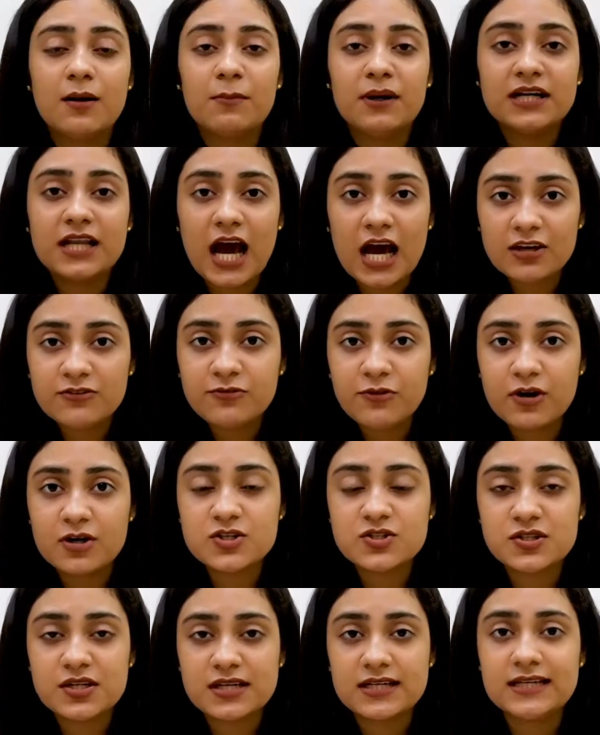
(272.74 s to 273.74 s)
But
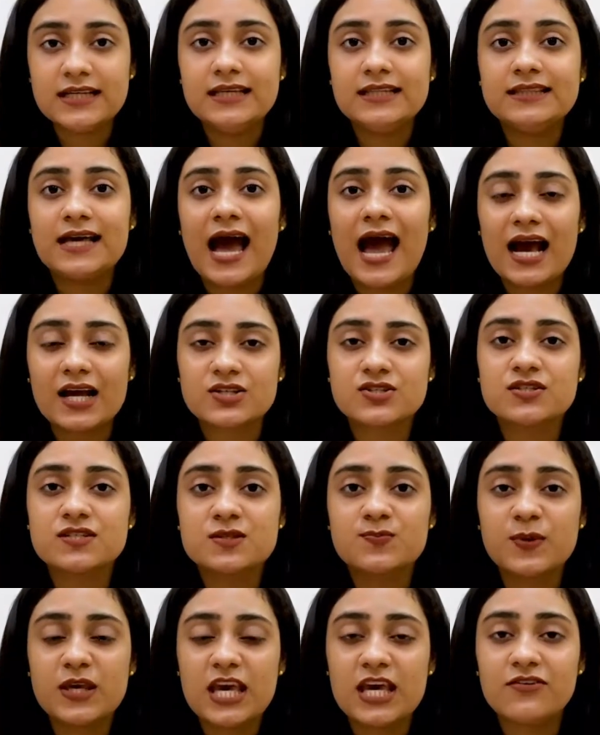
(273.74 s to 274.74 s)
unfortunately, the
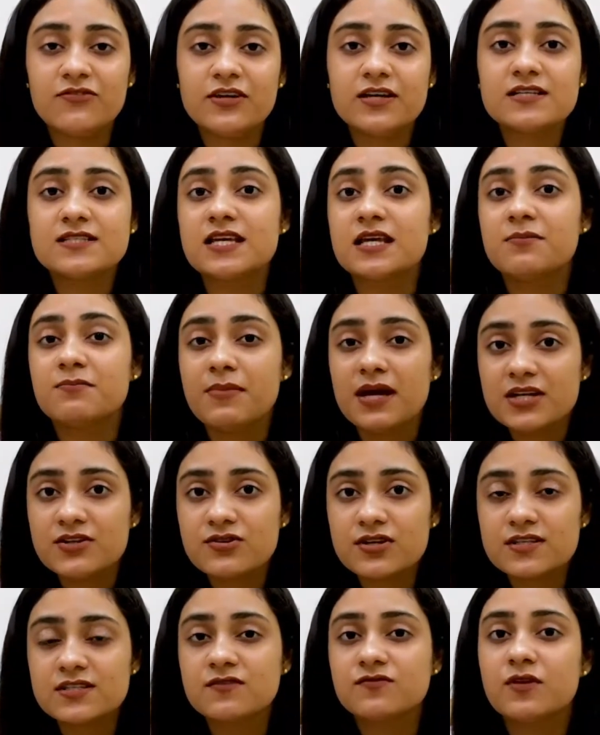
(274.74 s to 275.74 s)
actions, behaviors, and
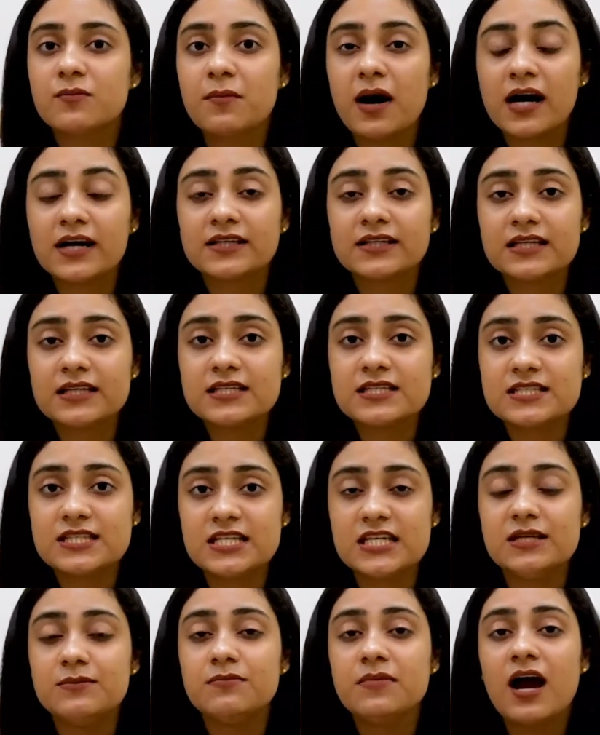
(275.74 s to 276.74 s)
metrics of the marketing
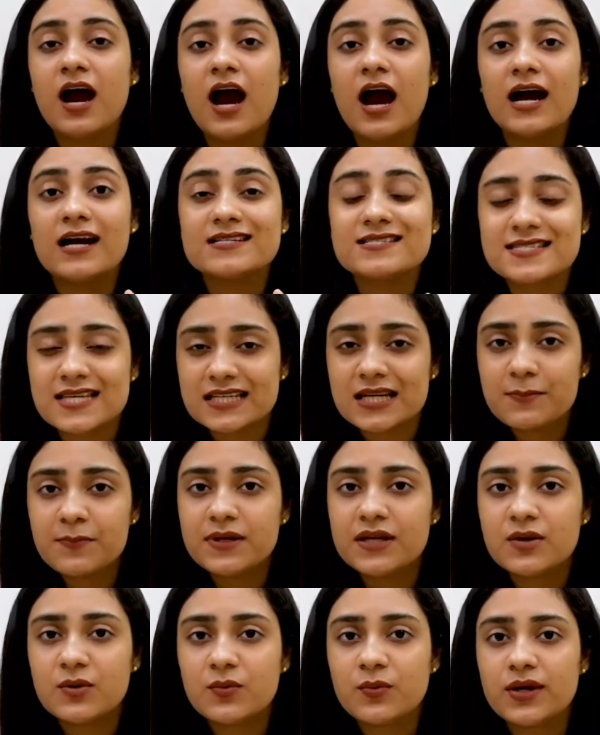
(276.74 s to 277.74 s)
team are set up
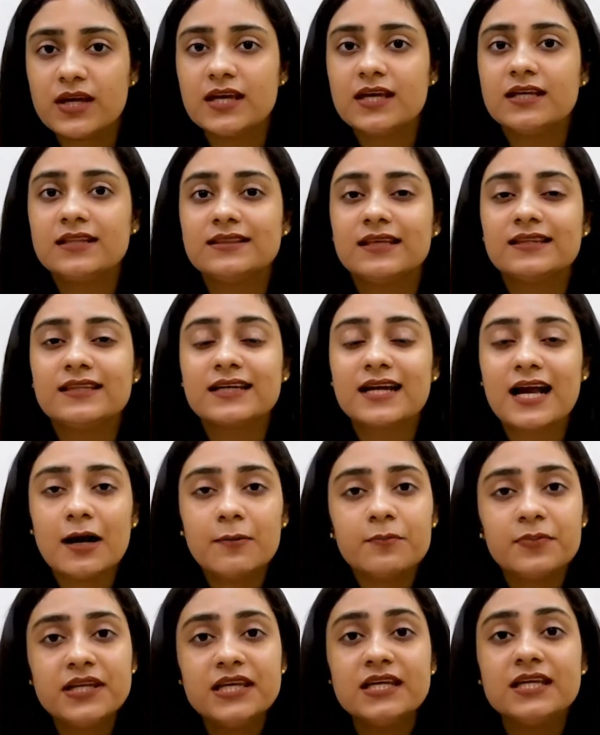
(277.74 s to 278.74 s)
in a way that the
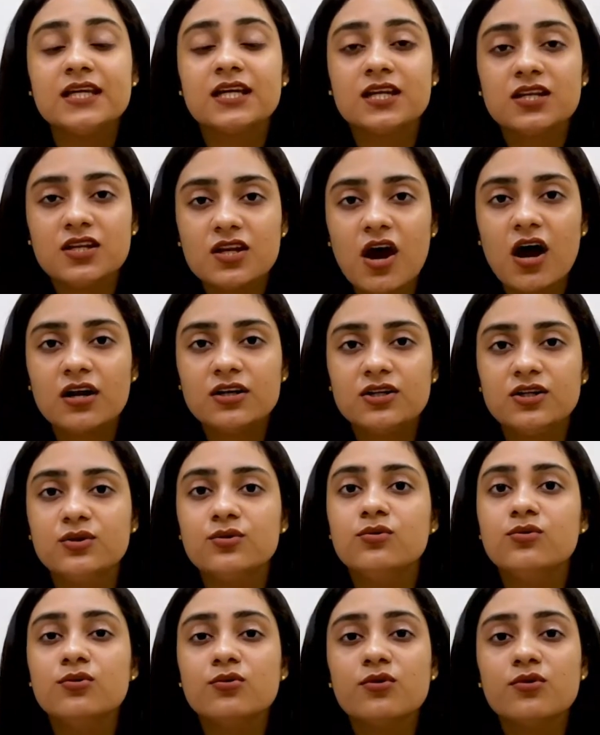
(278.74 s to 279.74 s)
company cannot
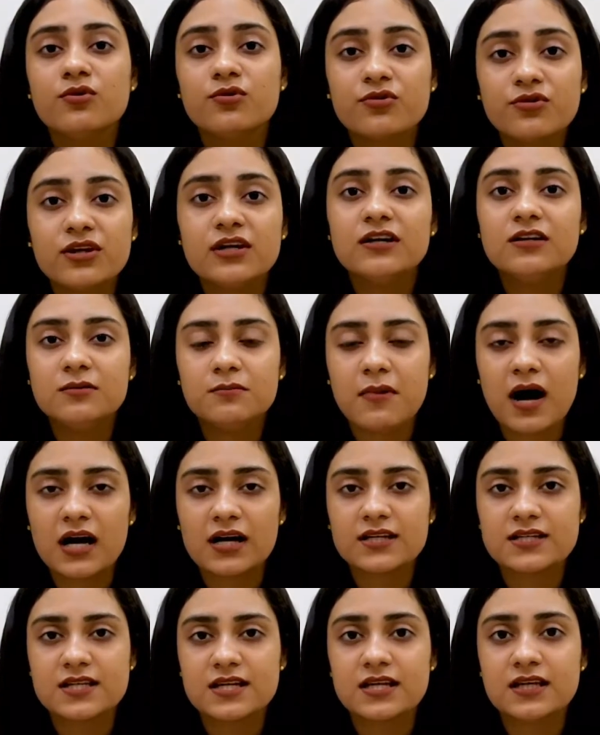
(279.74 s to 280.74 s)
do real
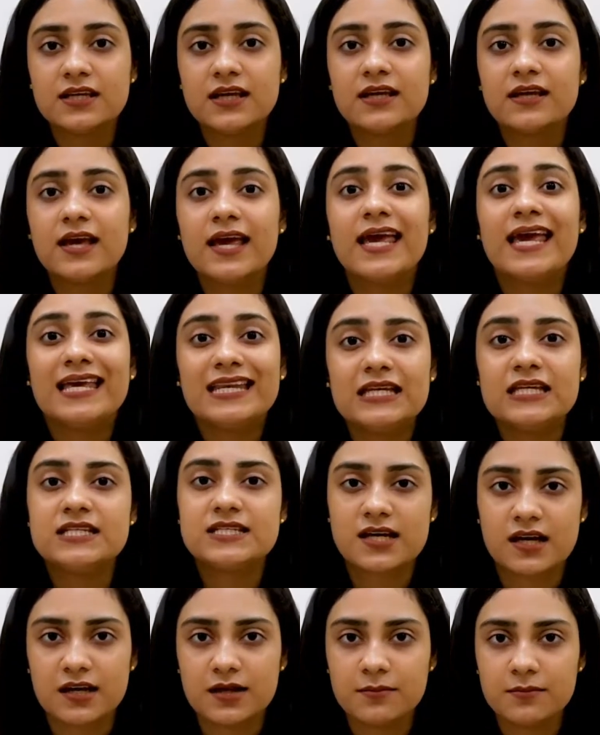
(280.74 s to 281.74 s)
marketing
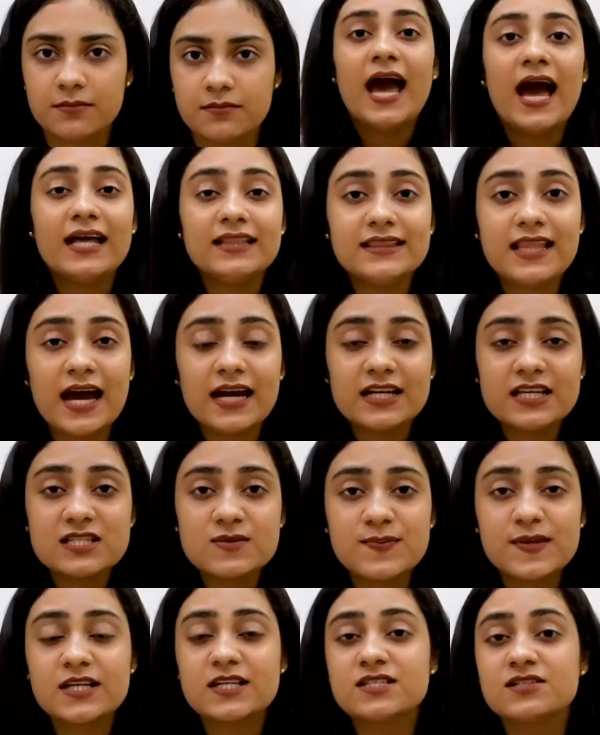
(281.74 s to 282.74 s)
anytime. And that is
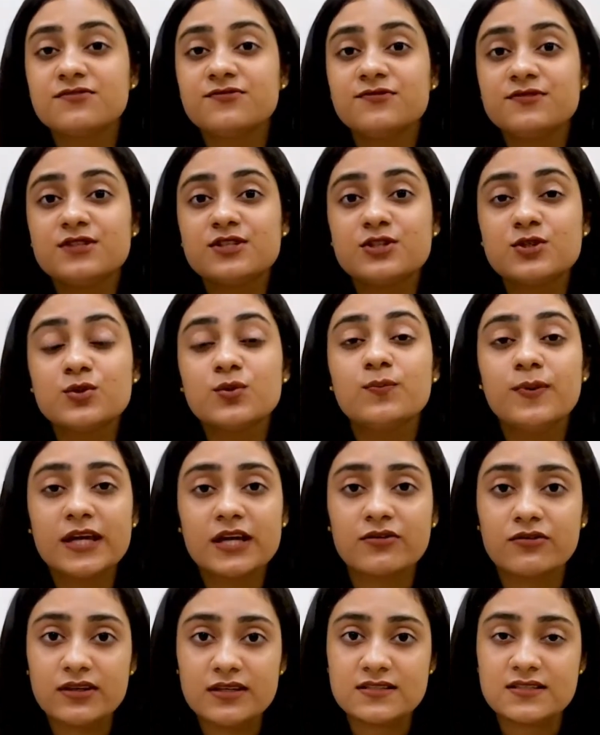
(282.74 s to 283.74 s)
because of 2
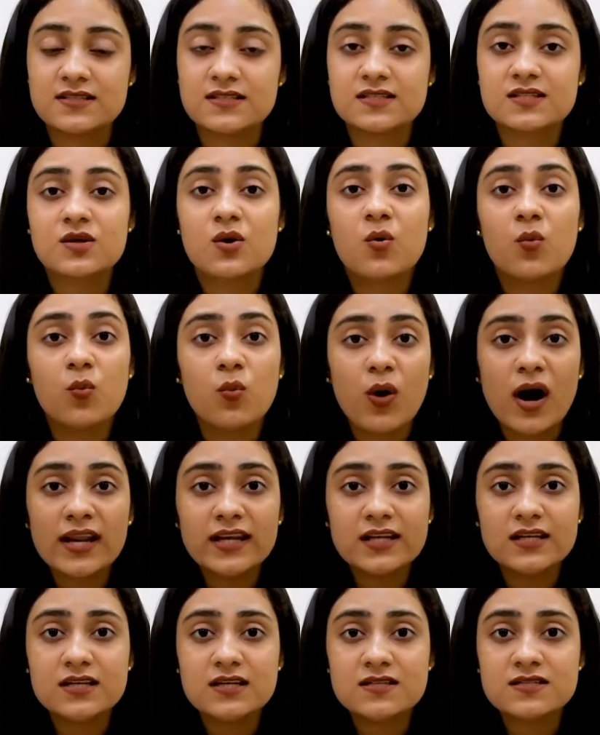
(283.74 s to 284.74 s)
big reasons. One
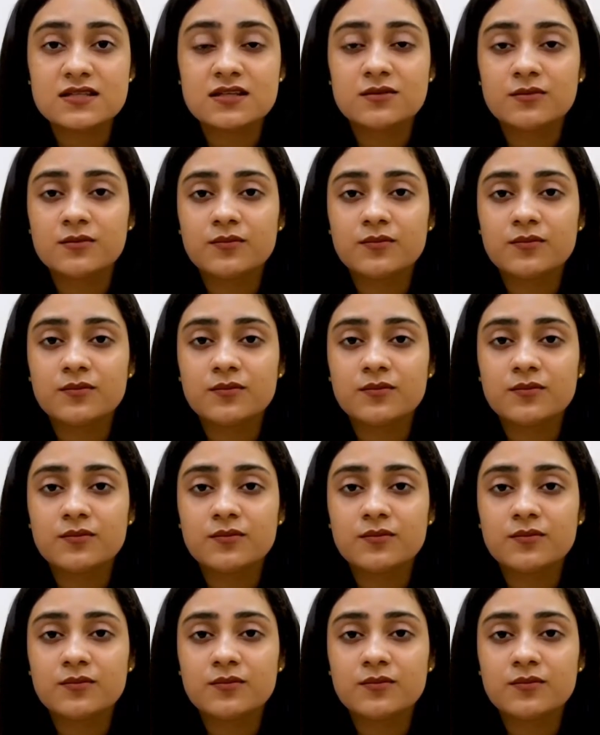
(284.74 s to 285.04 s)
is